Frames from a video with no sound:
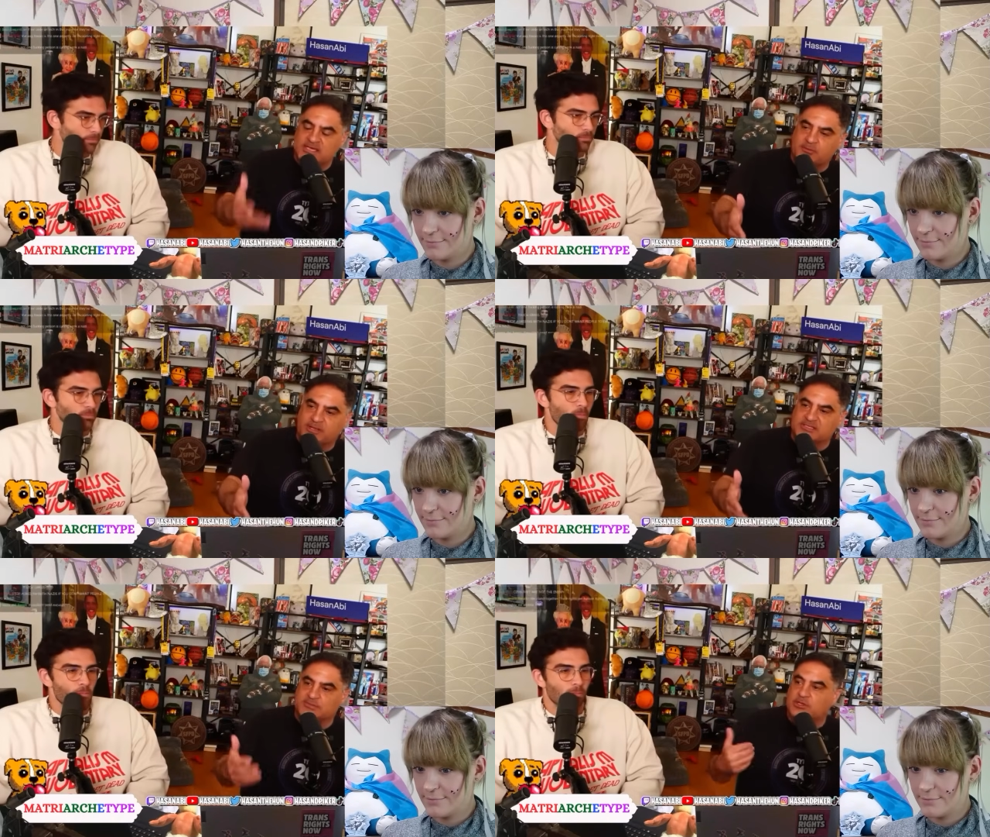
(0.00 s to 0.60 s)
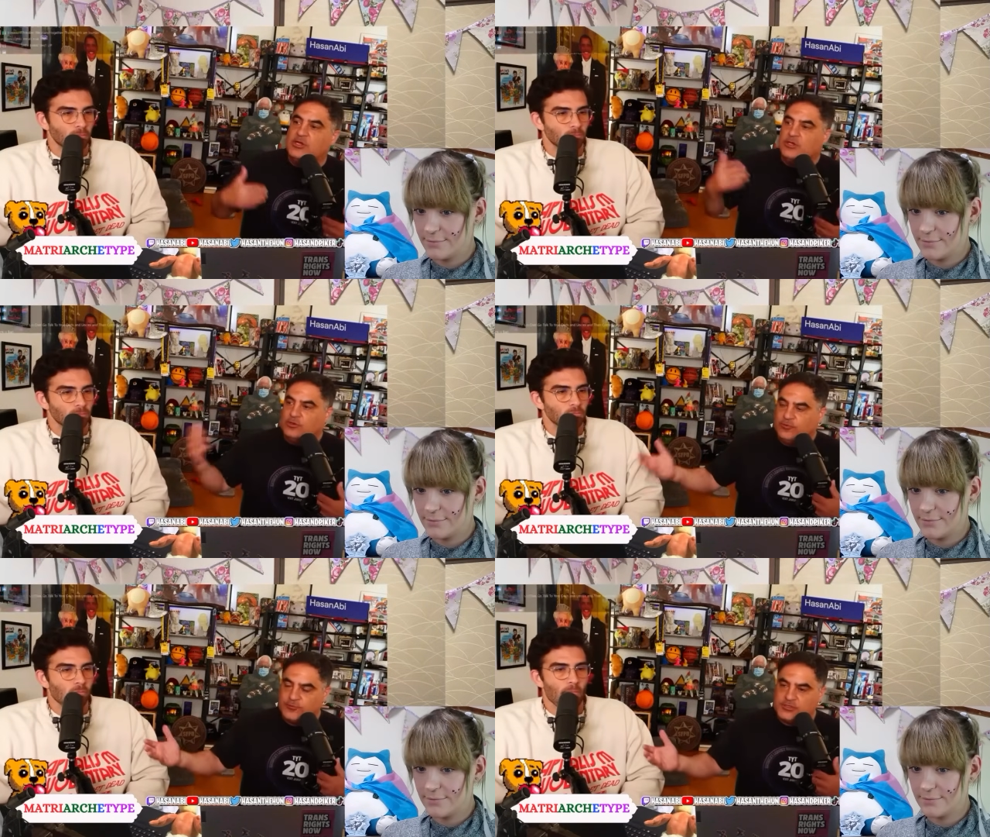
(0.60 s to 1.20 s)
Speaker 1: say I'm against the bill.
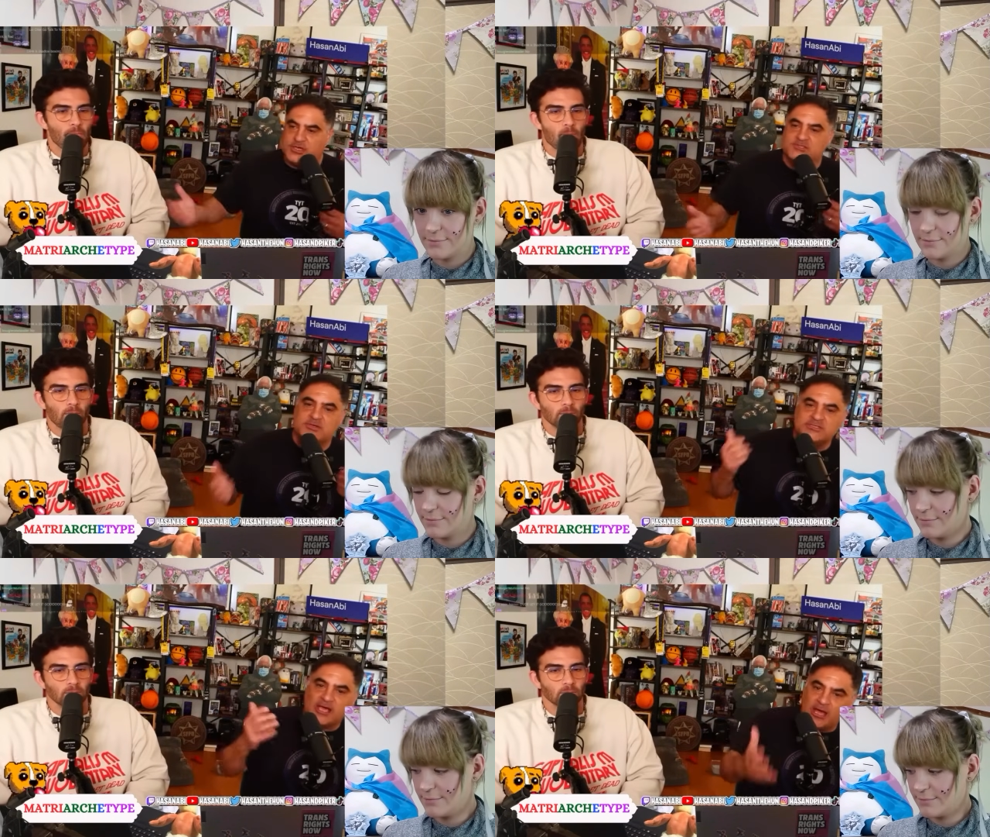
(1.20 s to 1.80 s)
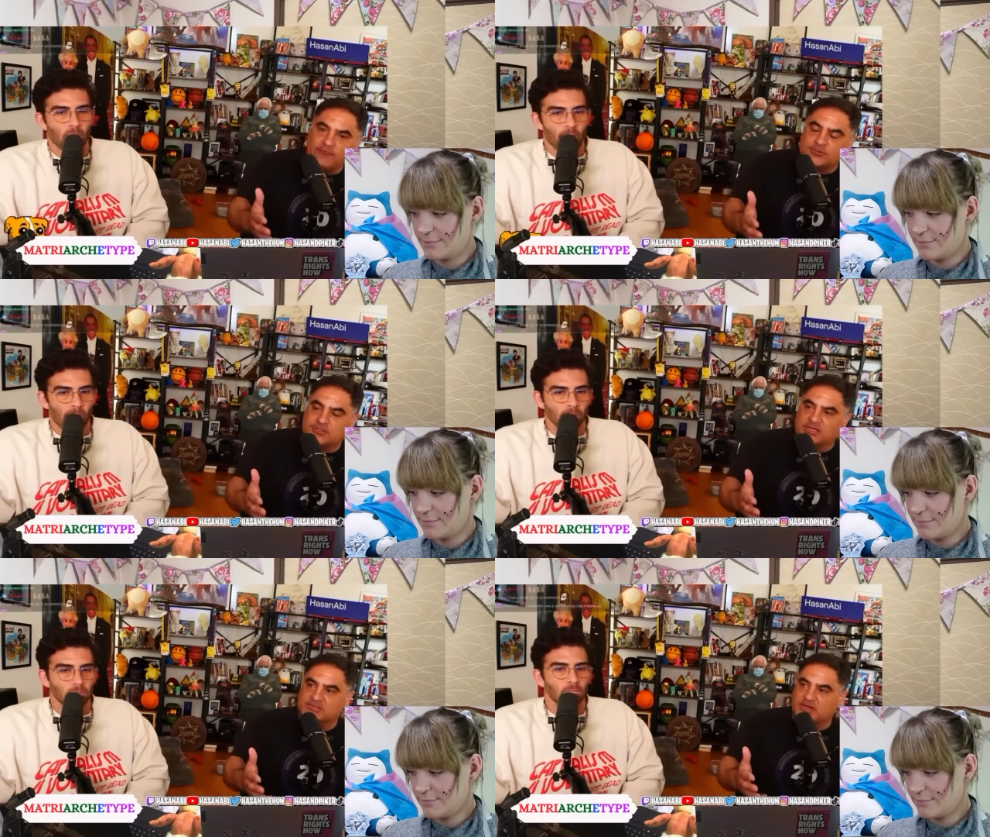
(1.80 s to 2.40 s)
You're for trans rights. I'm for
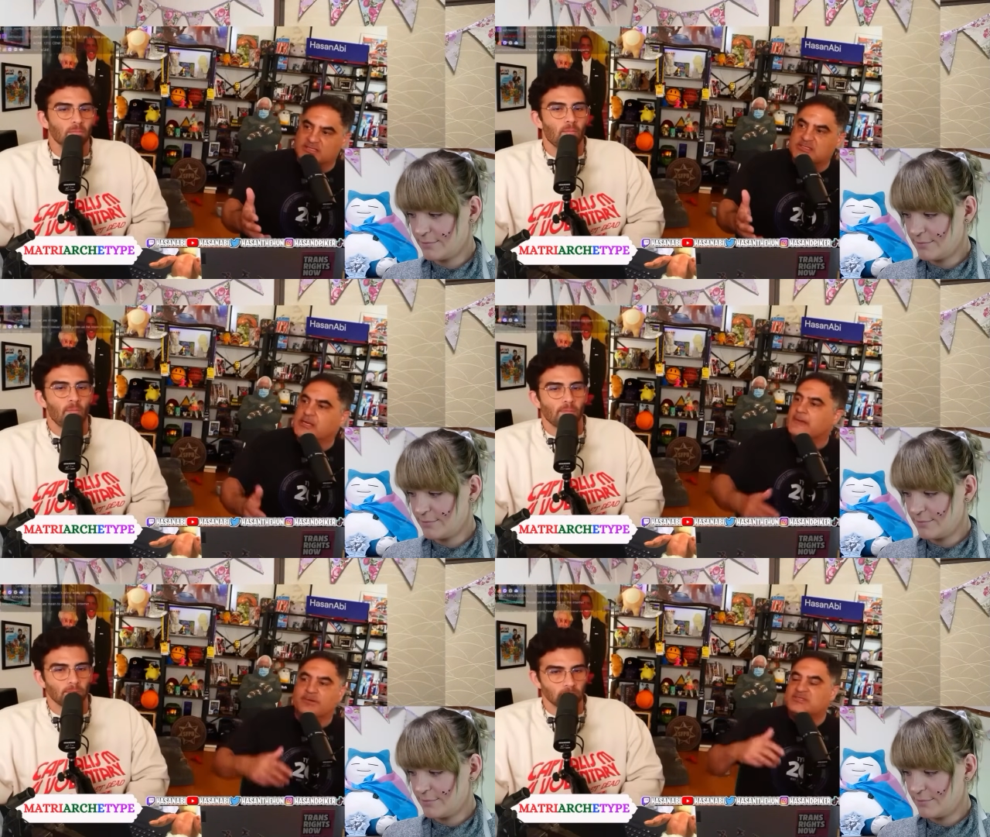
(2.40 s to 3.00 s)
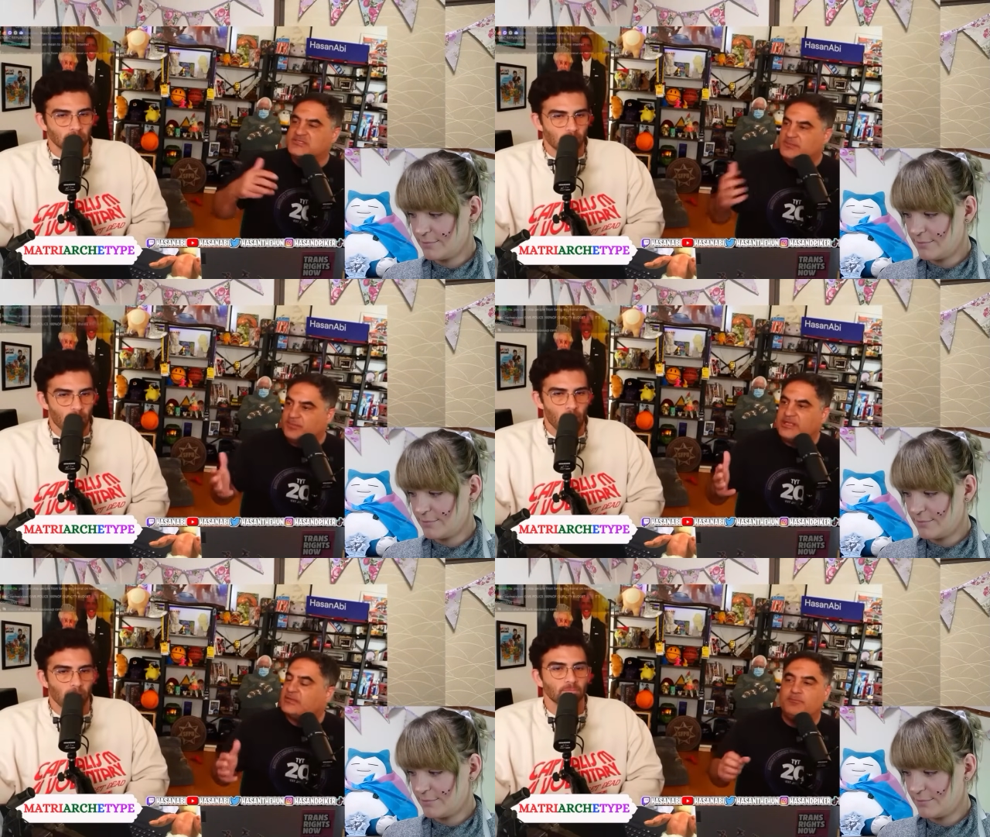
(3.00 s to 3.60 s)
trans rights. But
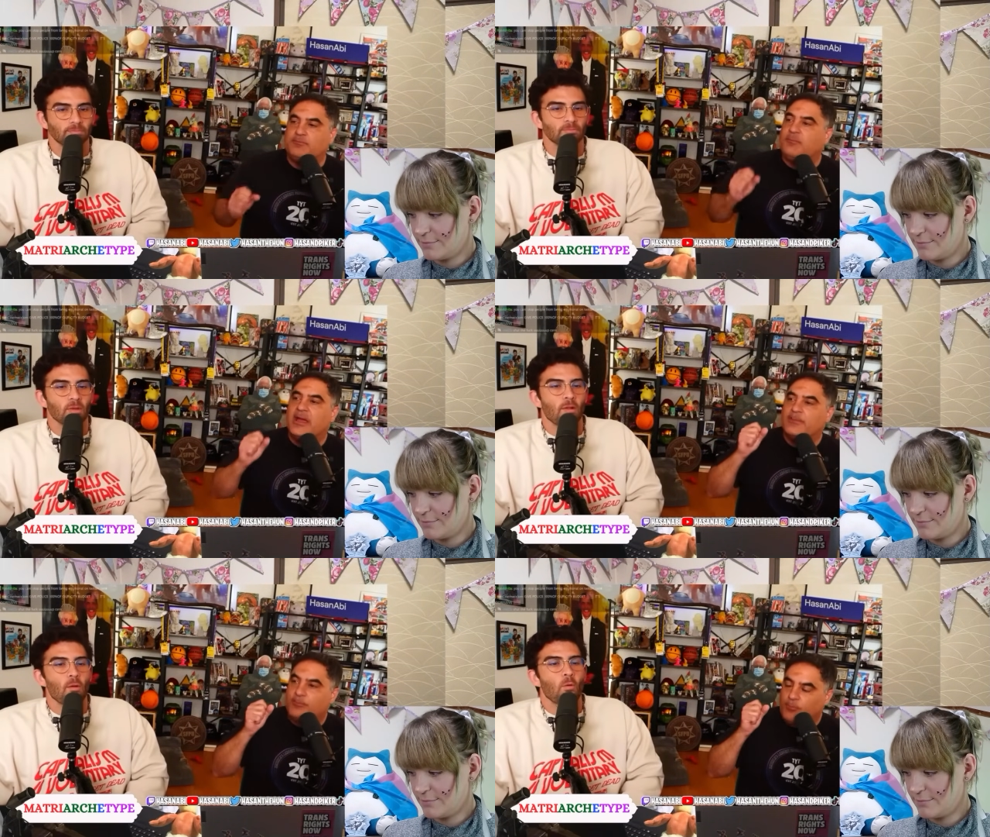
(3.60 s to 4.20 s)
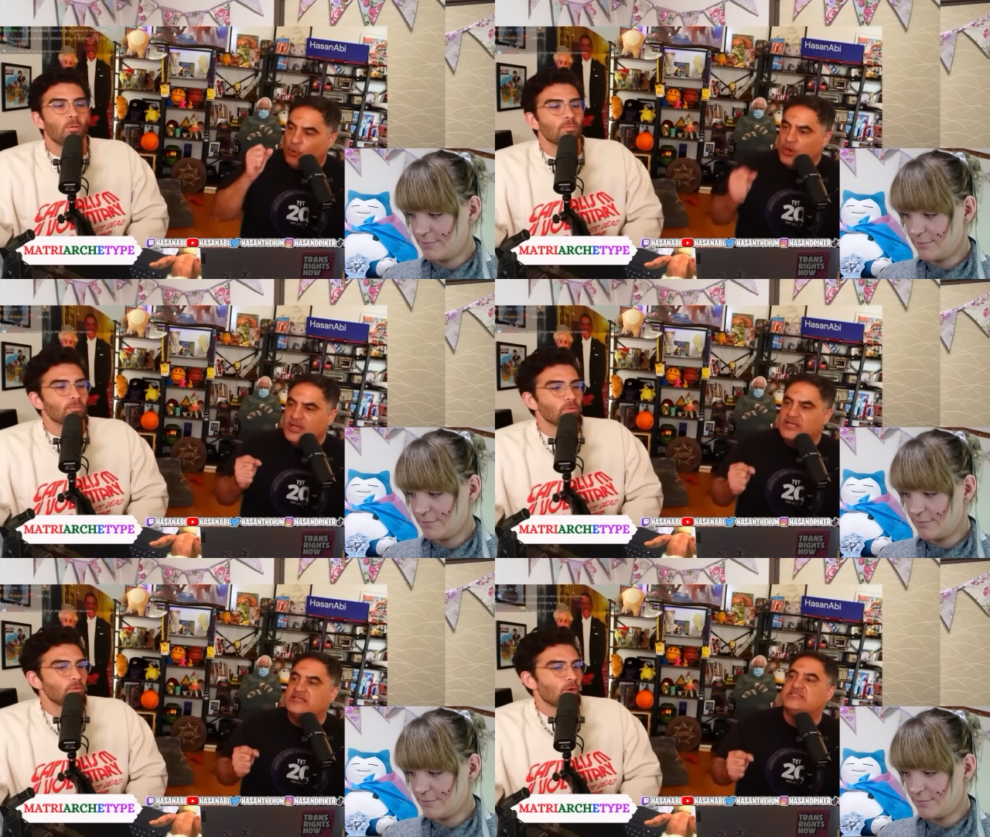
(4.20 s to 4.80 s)
but my point
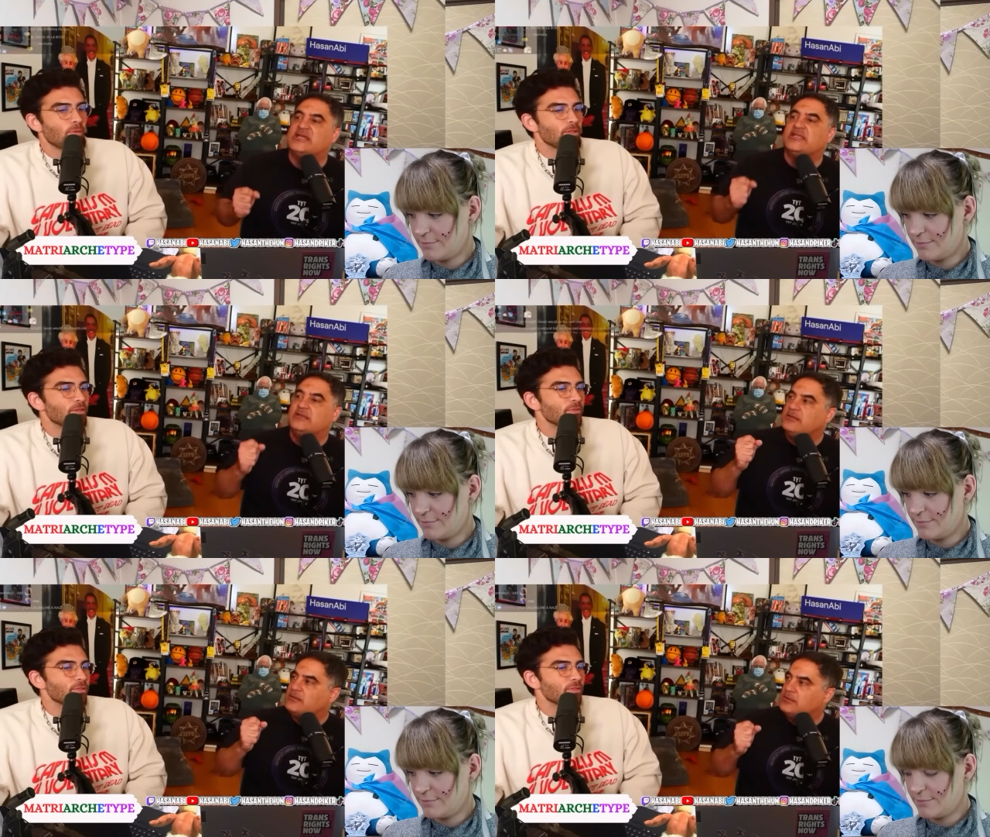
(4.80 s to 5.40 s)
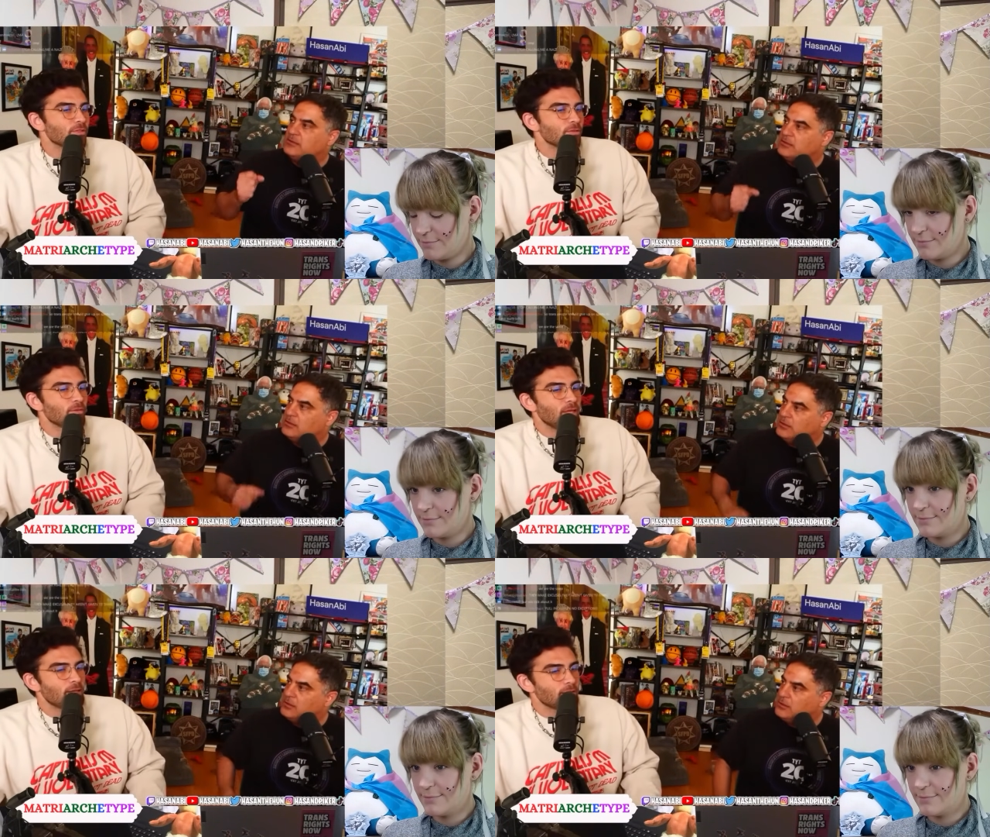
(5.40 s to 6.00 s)
is no. but the difference is
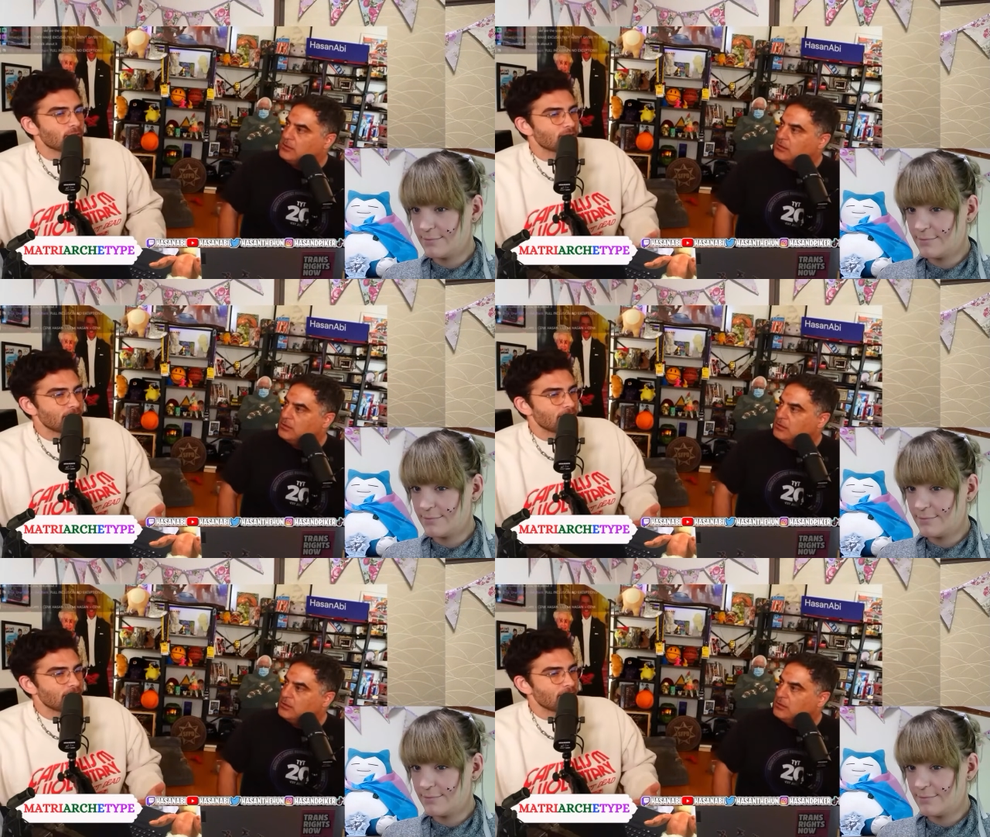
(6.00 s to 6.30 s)
they the